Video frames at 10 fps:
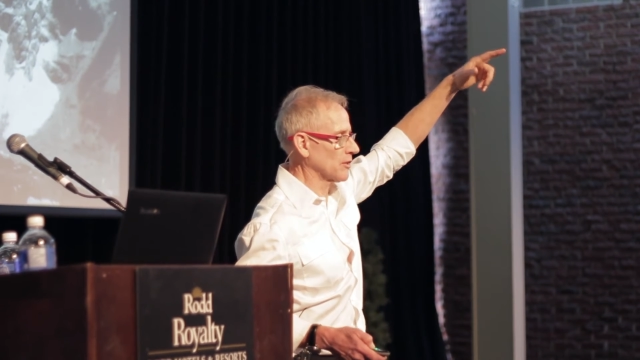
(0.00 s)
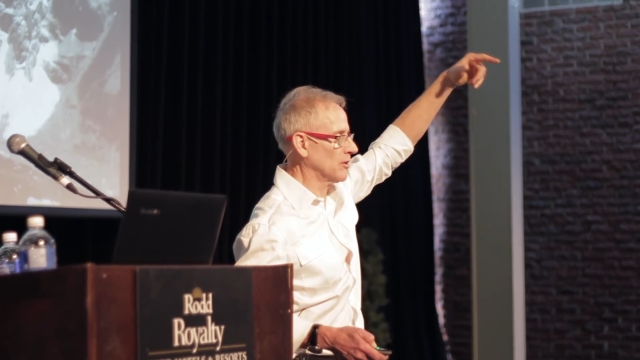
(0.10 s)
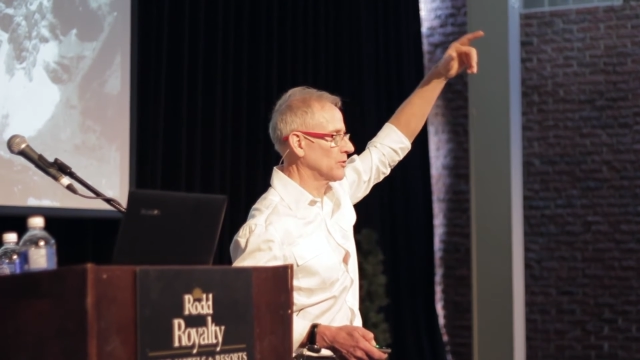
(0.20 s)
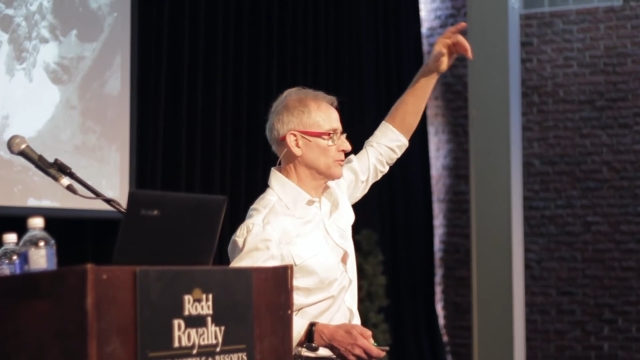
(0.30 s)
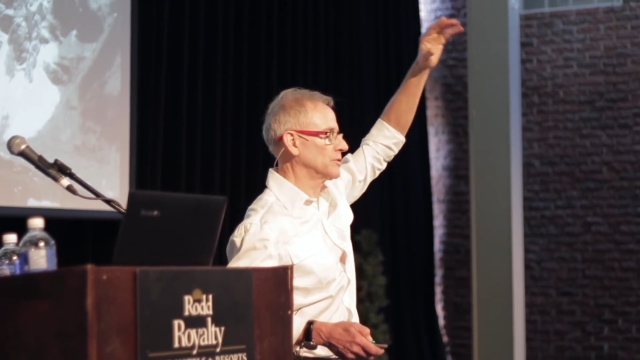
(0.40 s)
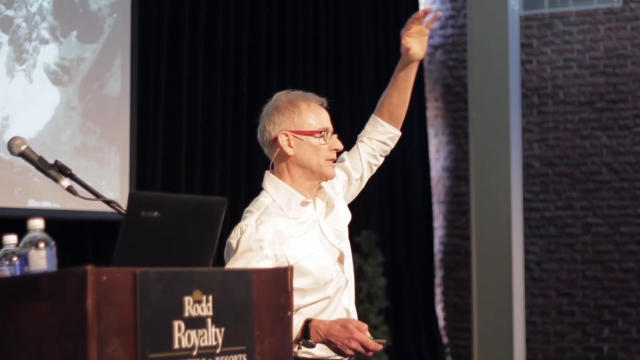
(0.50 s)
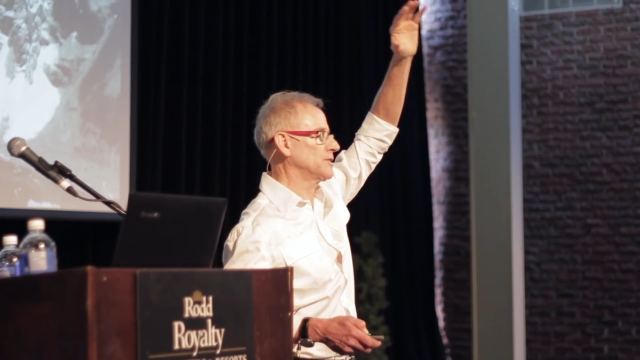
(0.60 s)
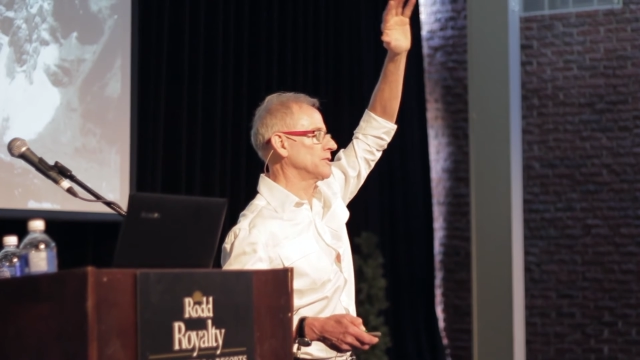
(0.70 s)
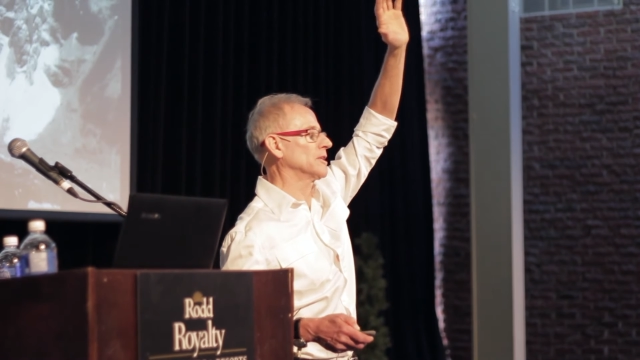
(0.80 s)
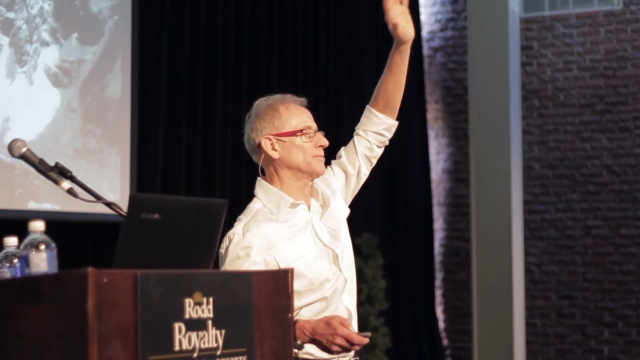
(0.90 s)
they're called
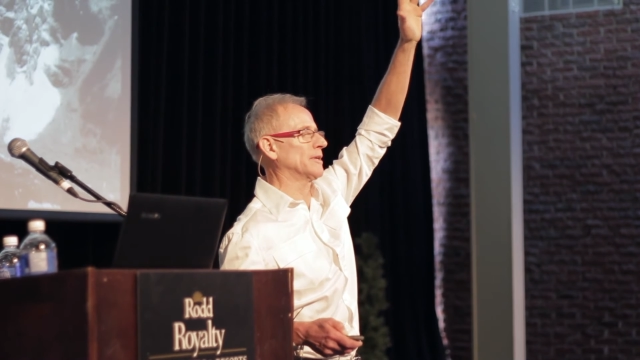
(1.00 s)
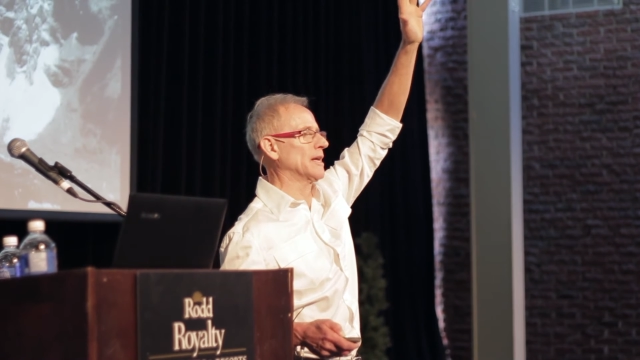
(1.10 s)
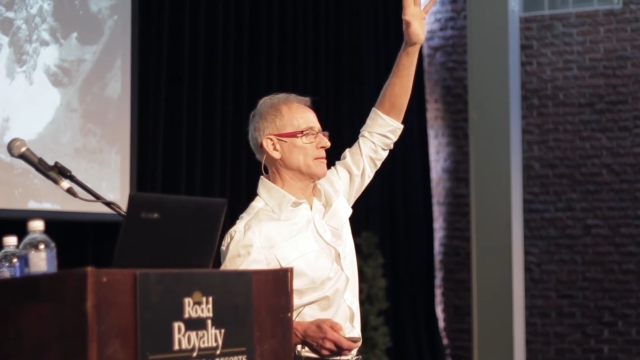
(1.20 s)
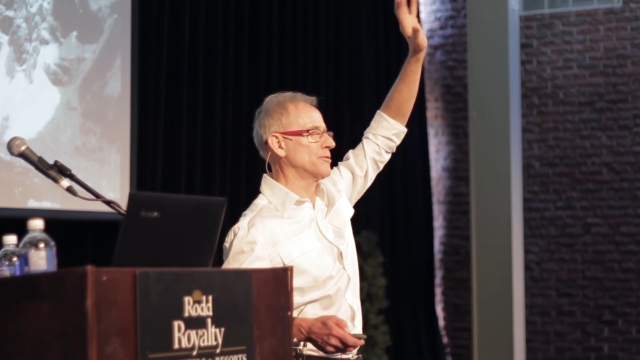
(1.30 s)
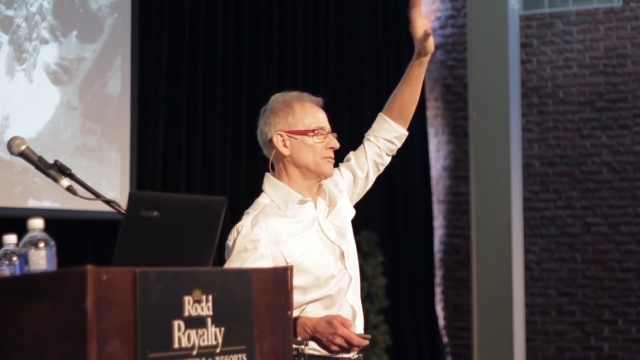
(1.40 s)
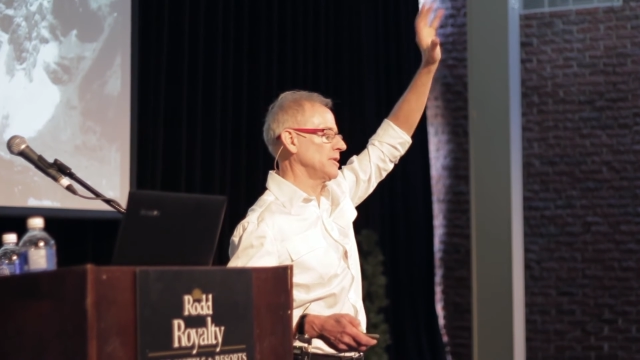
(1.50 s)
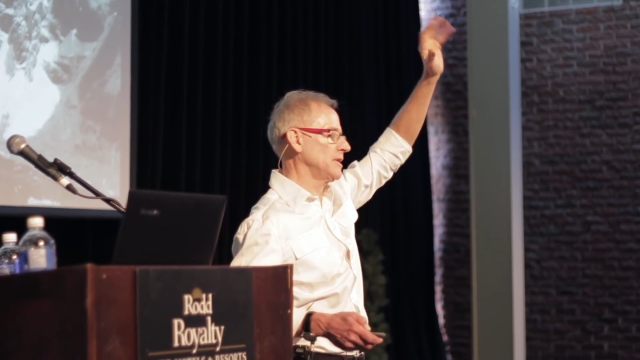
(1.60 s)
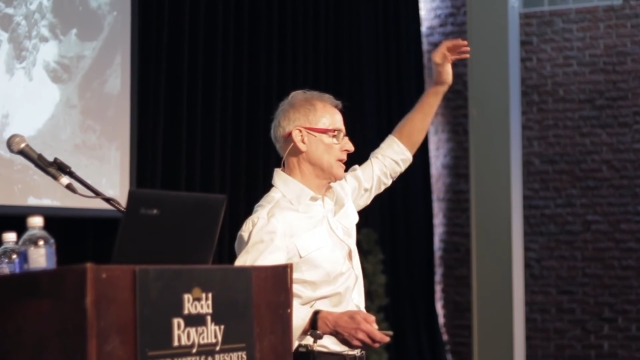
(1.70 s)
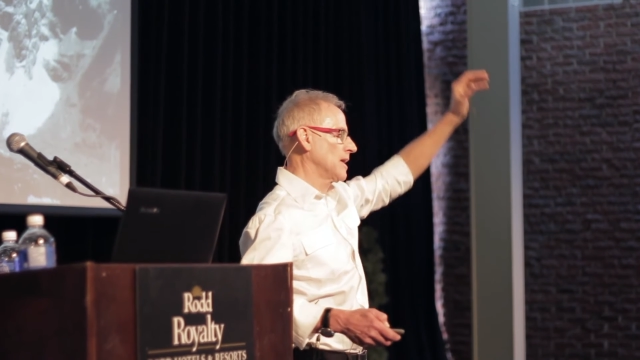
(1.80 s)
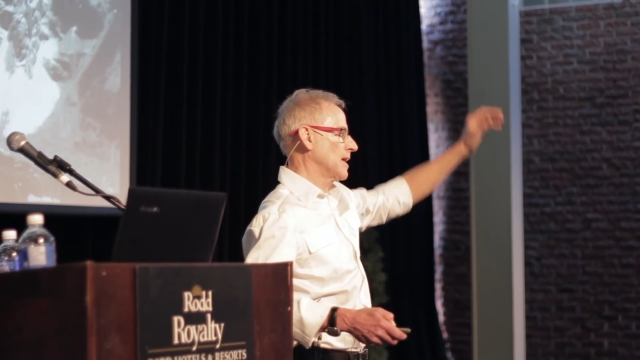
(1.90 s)
rotations, up to camp
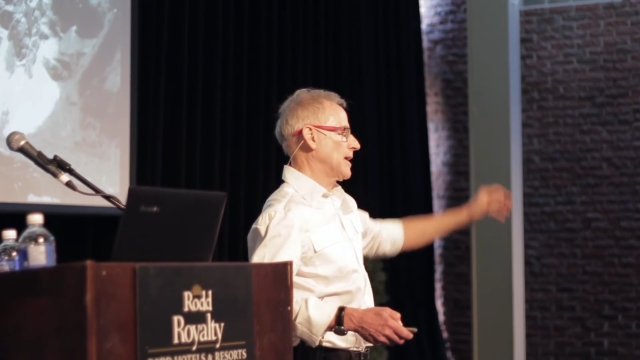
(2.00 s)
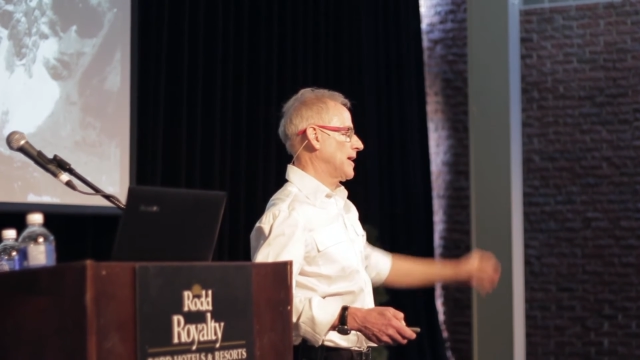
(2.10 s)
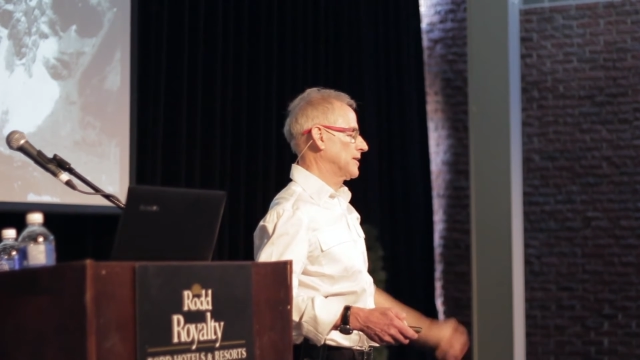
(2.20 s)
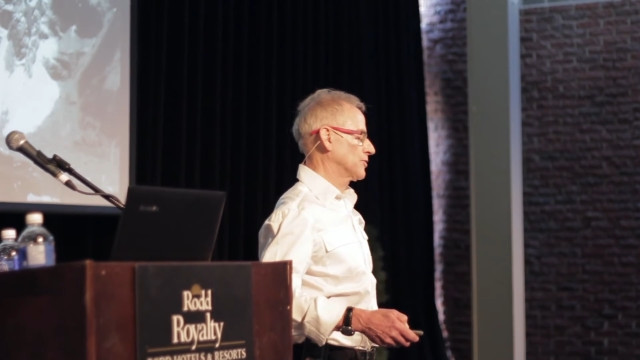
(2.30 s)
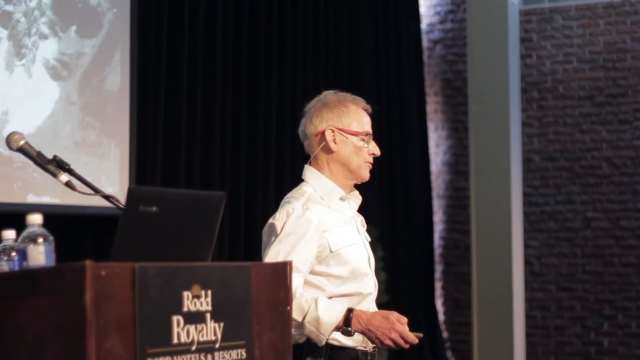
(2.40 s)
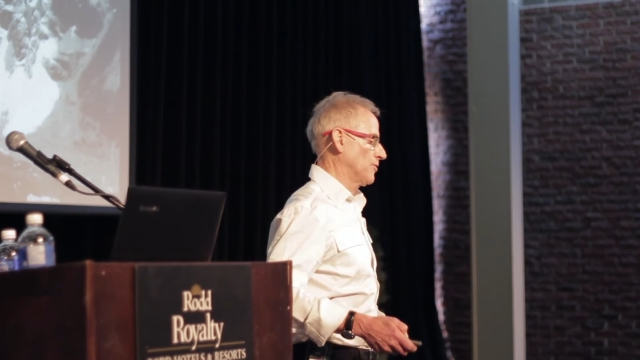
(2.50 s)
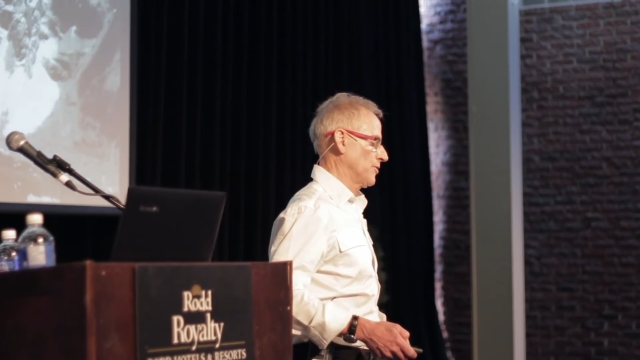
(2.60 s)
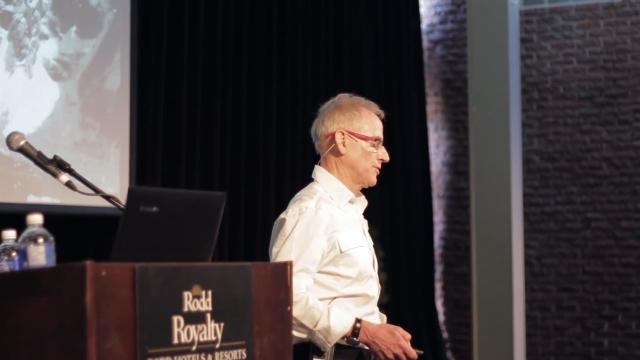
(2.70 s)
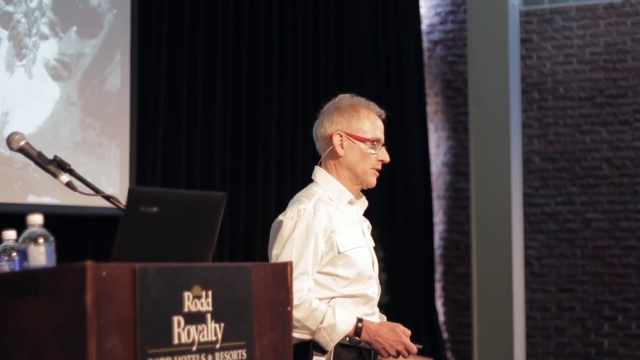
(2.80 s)
three, and so forth.